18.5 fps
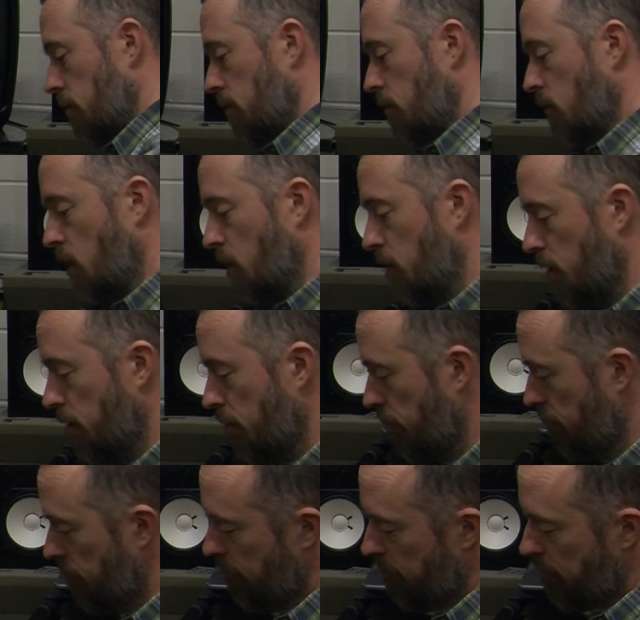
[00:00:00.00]
Which
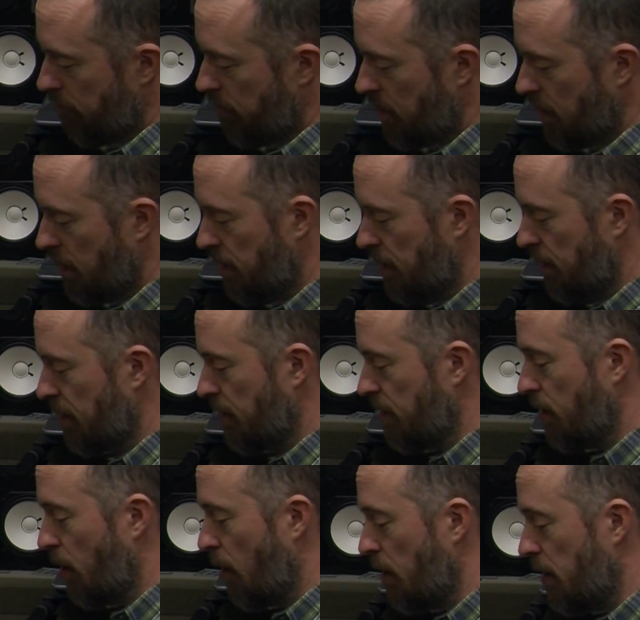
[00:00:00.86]
is an
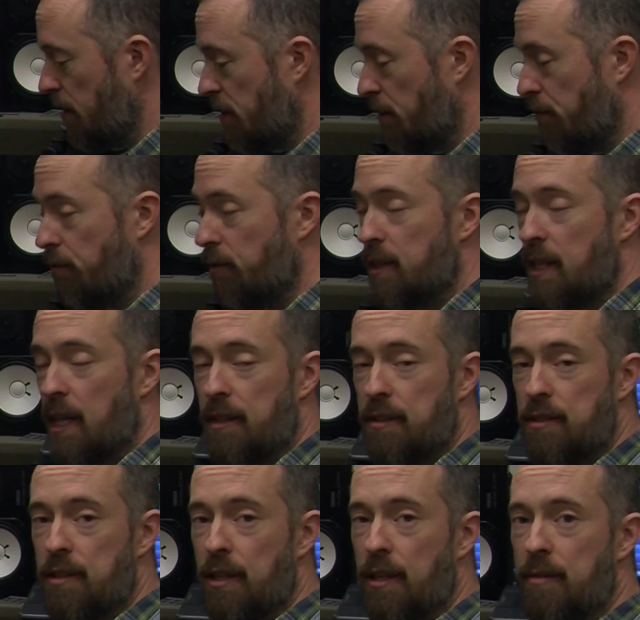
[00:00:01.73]
entirely different
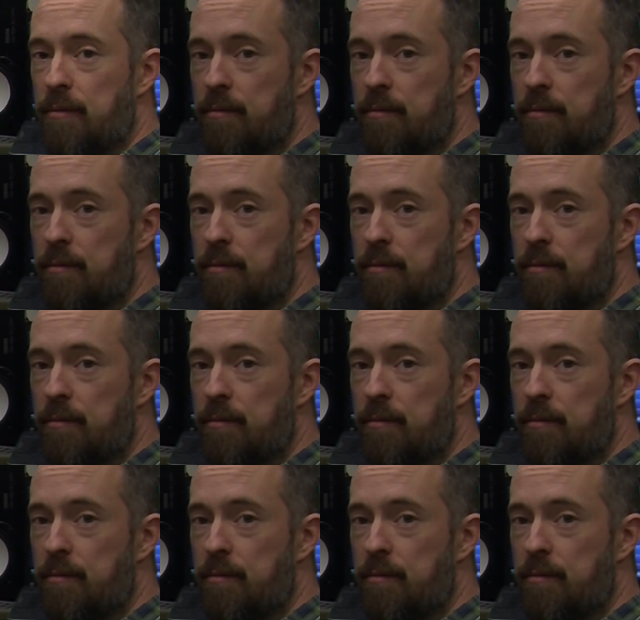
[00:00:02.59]
texture.